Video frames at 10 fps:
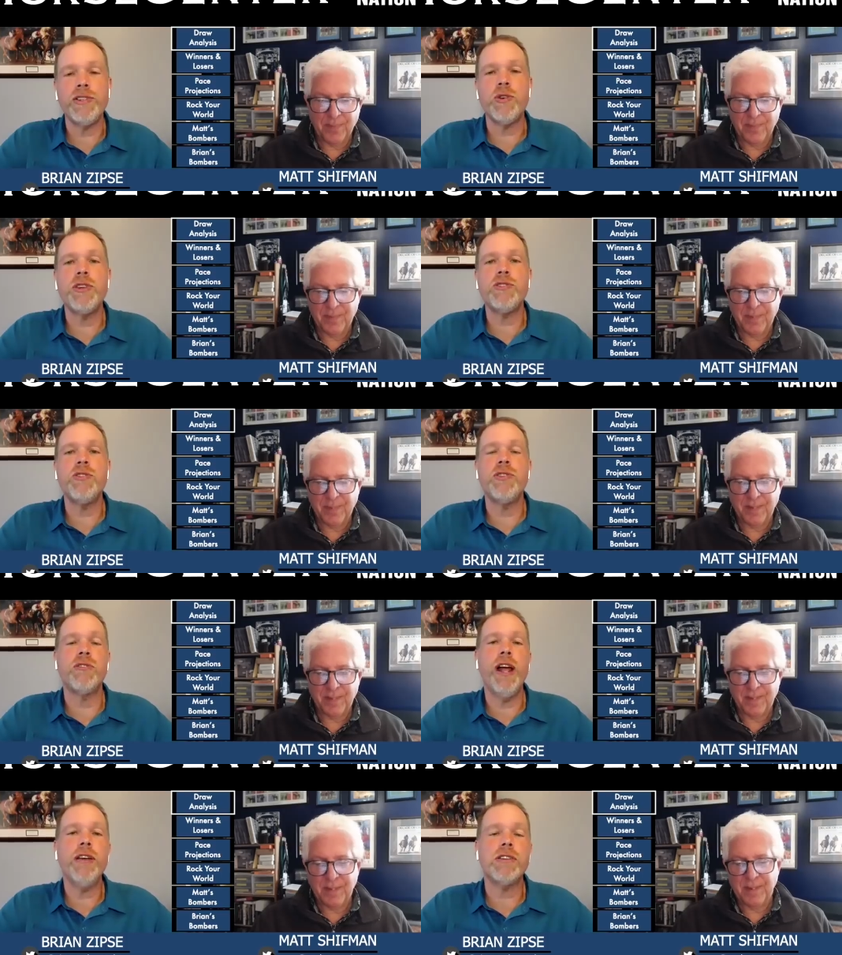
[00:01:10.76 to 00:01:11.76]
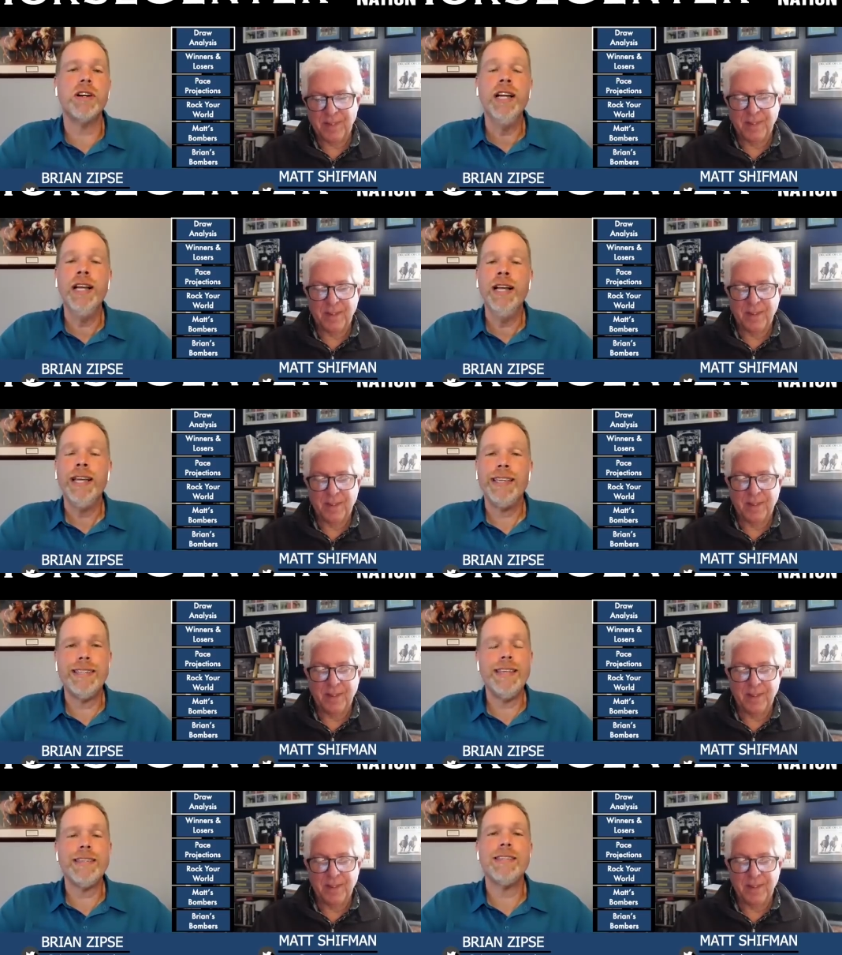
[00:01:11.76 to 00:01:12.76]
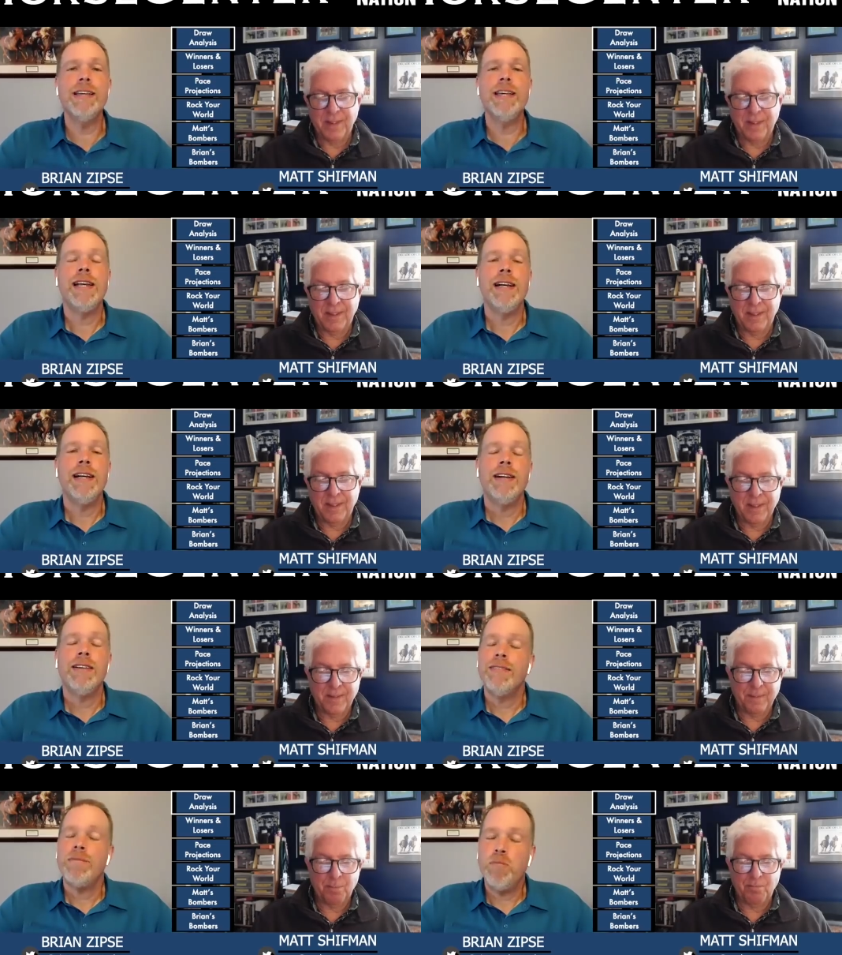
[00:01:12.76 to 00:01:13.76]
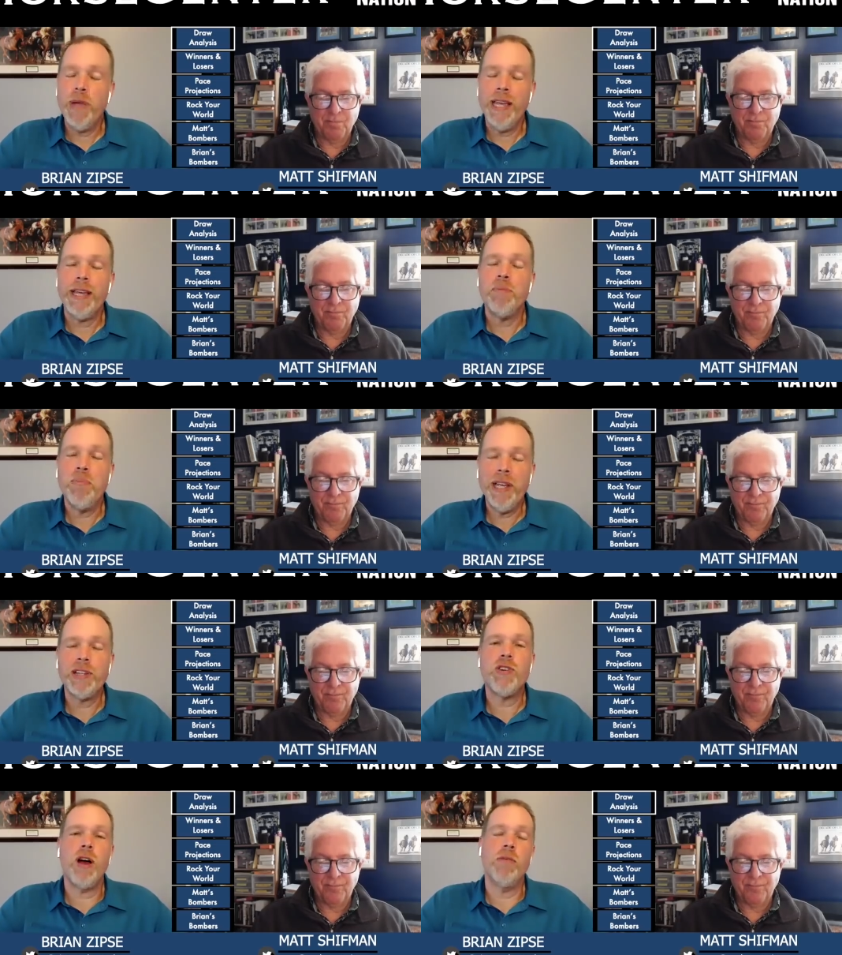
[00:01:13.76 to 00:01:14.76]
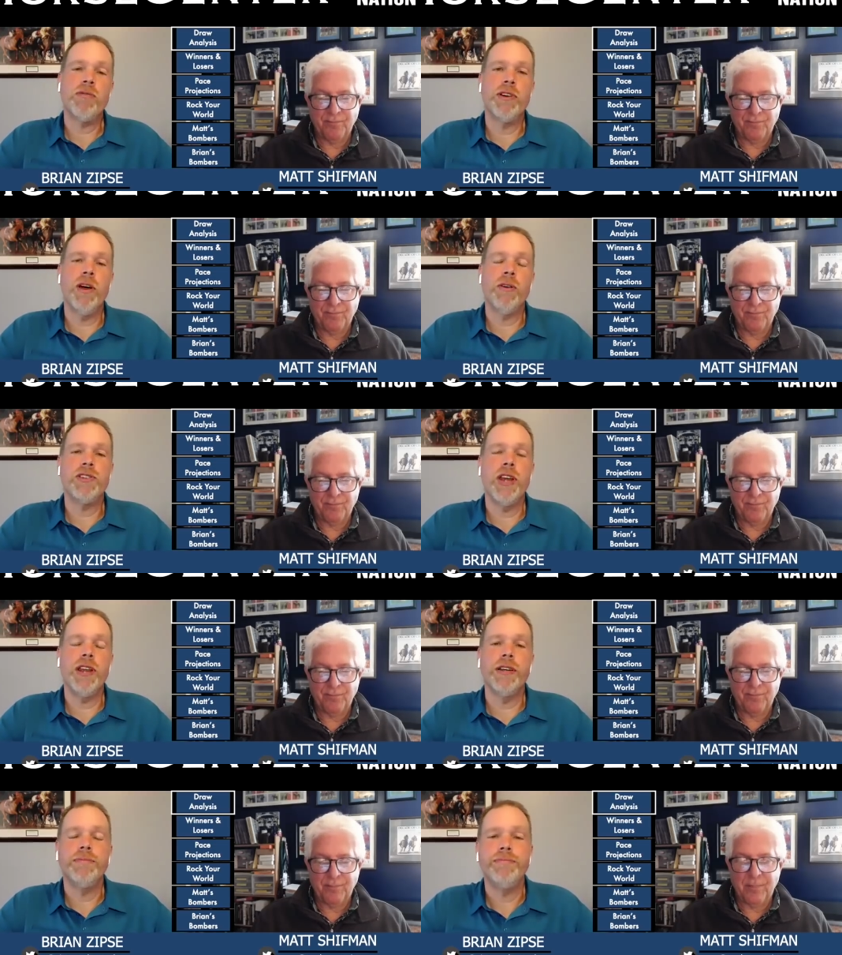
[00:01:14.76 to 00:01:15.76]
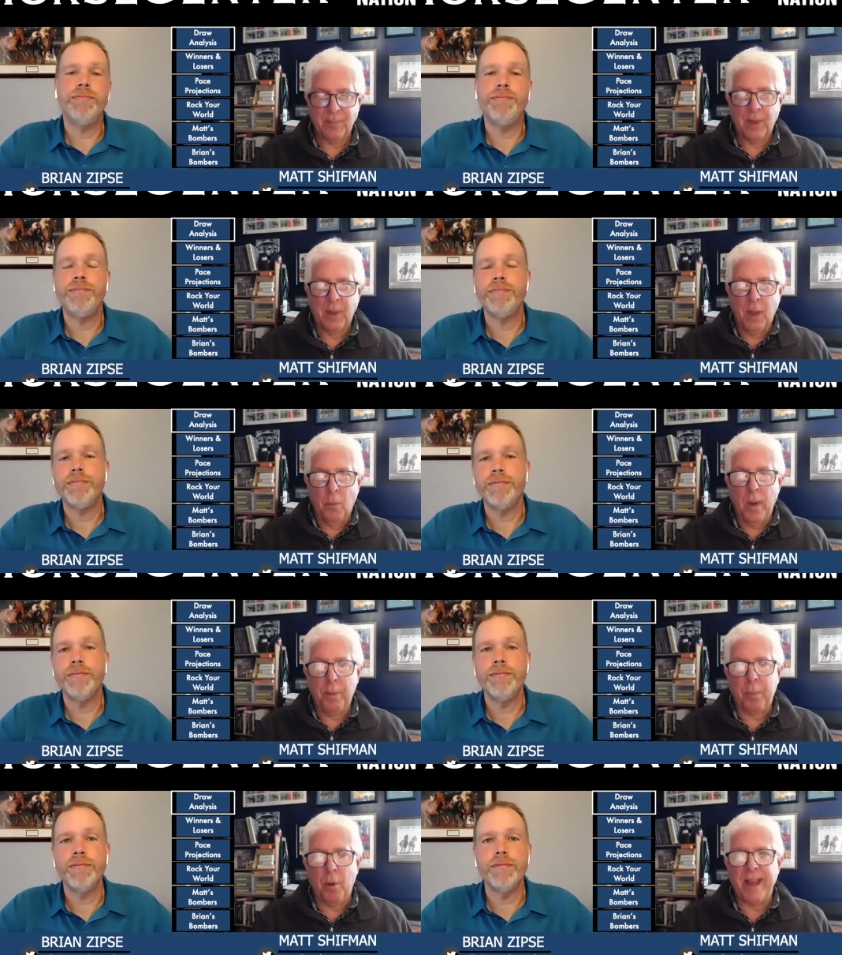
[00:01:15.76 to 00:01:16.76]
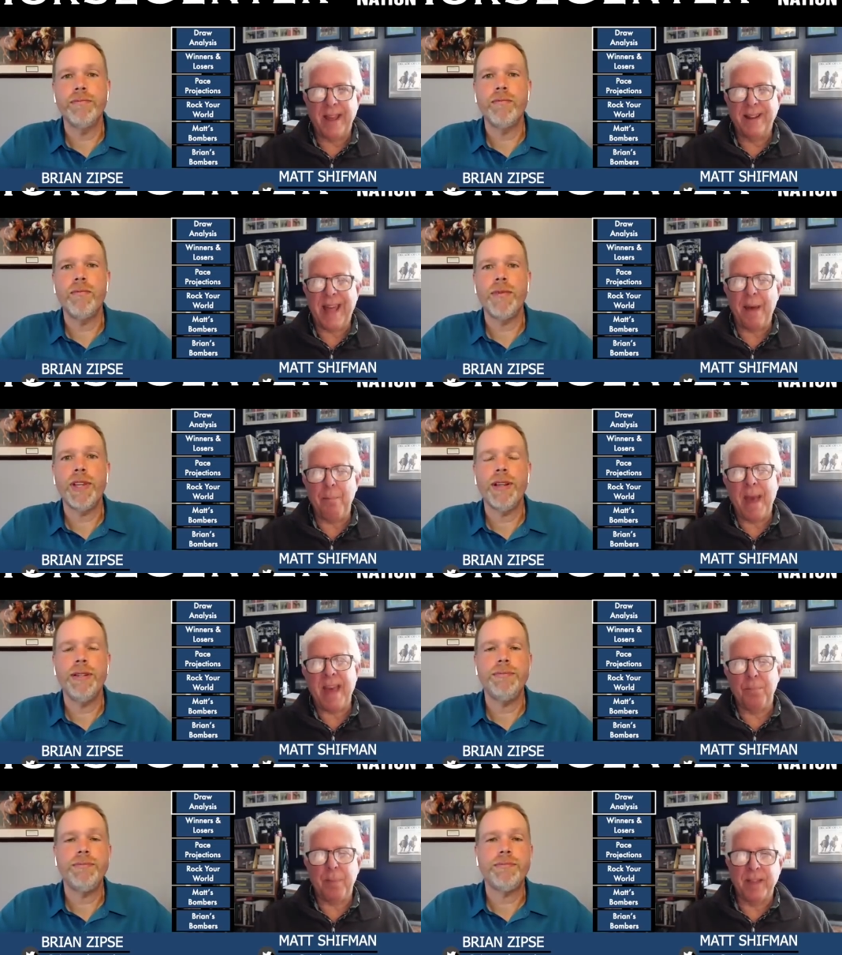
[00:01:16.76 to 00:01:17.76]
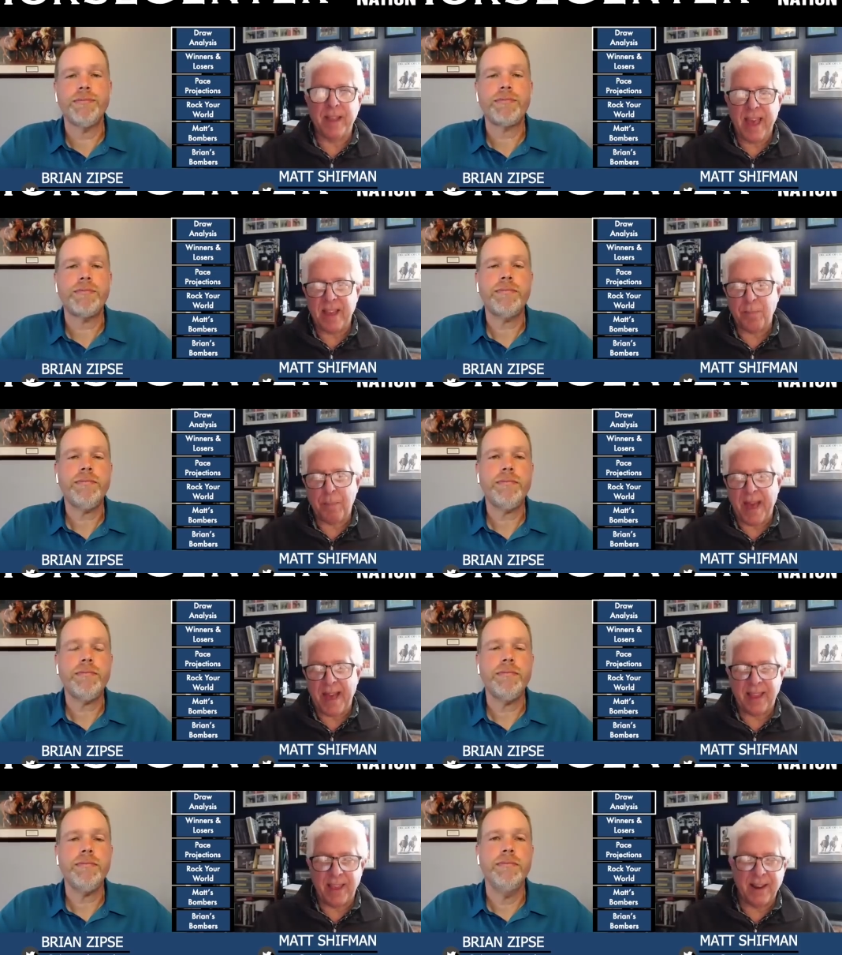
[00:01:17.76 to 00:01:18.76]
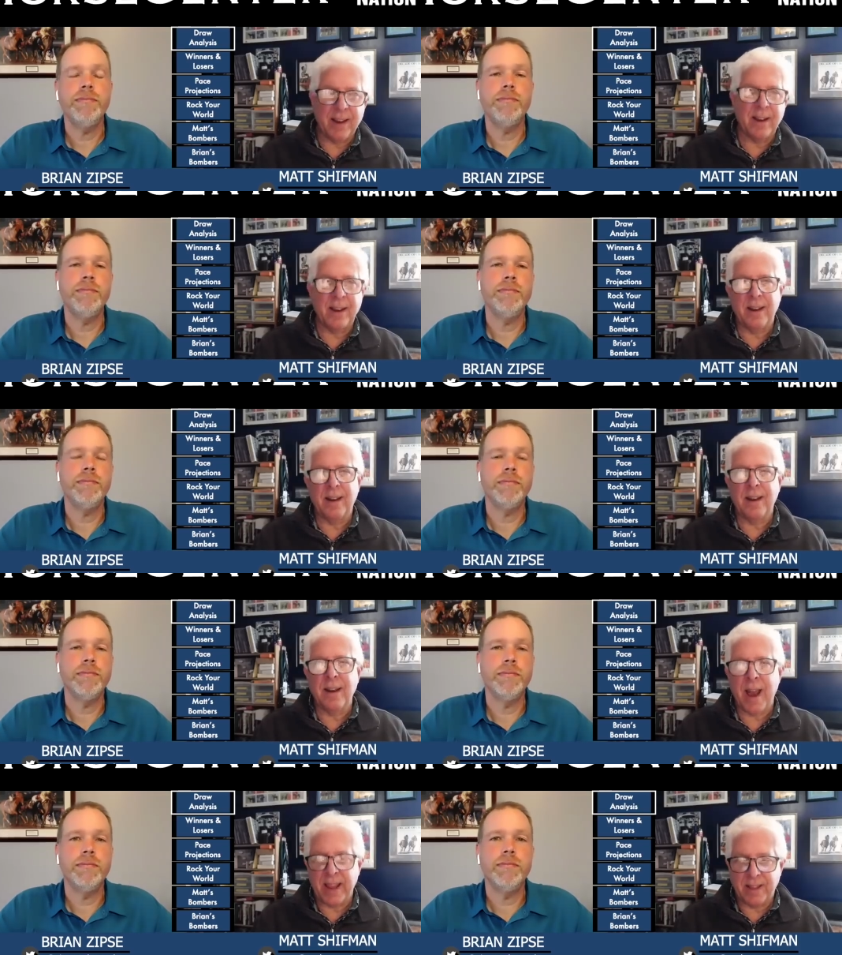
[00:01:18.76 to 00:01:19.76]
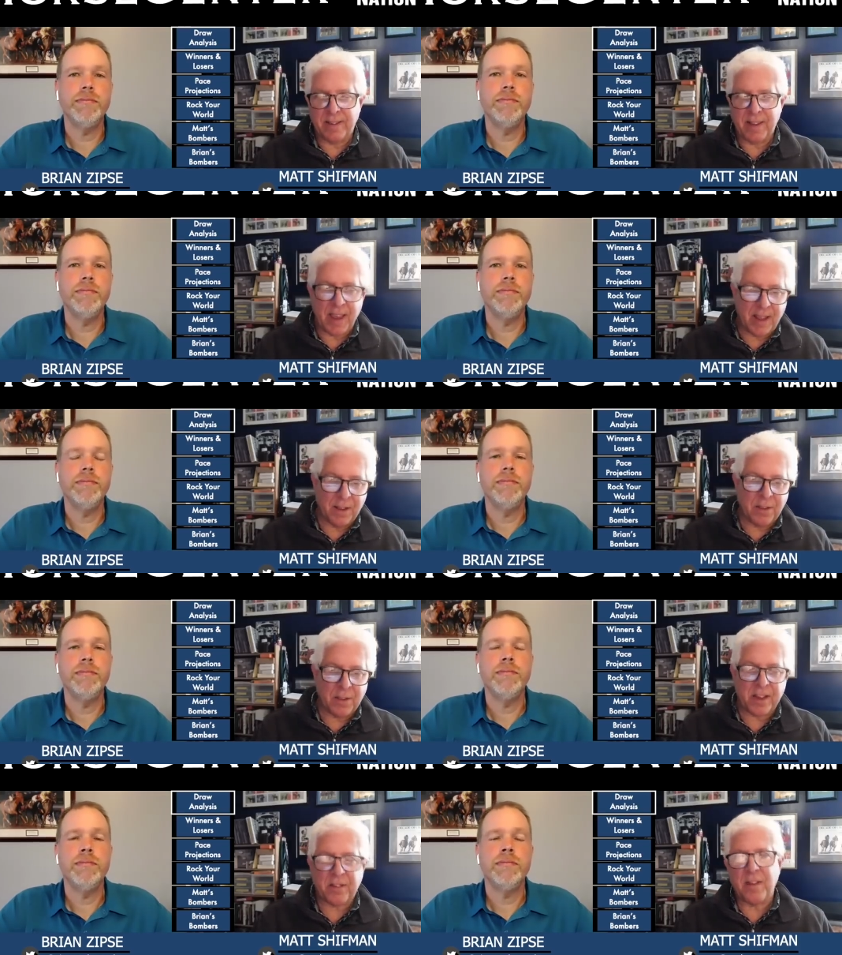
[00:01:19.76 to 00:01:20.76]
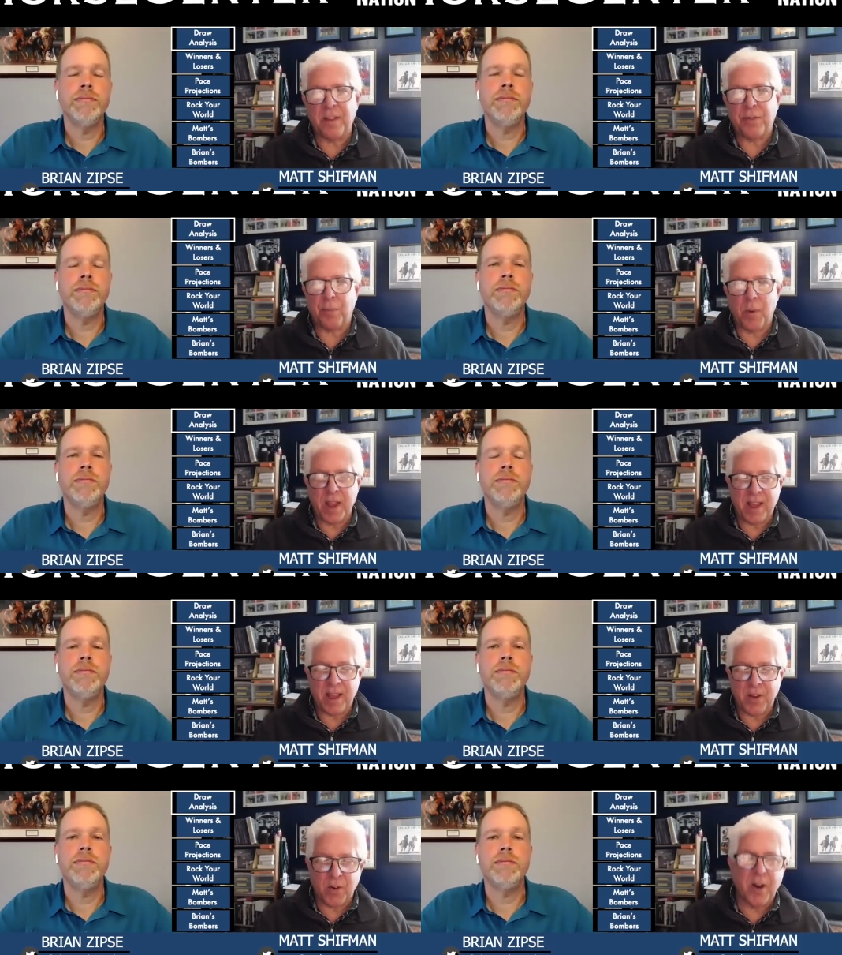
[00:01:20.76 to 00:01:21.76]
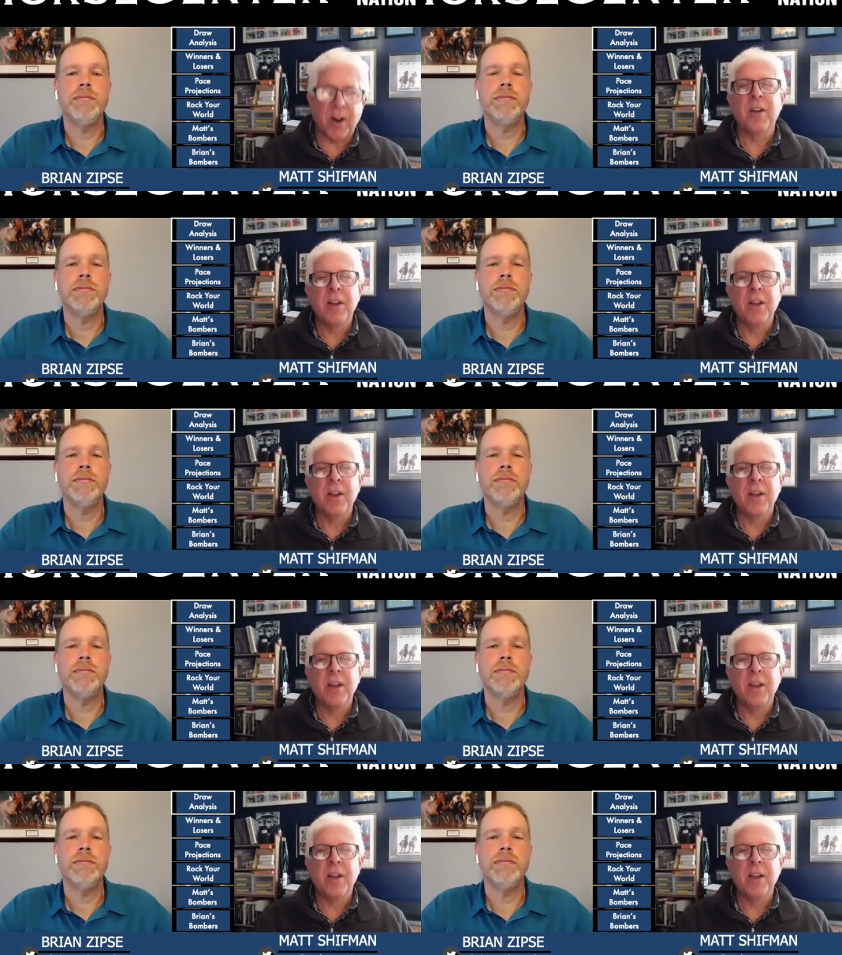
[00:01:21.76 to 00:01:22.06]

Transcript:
Speaker 1: choice, Drew the Rail. Sir, is this big, big trouble for known agenda?
Speaker 2: Well, Brian, that may have been the case back in 1963 or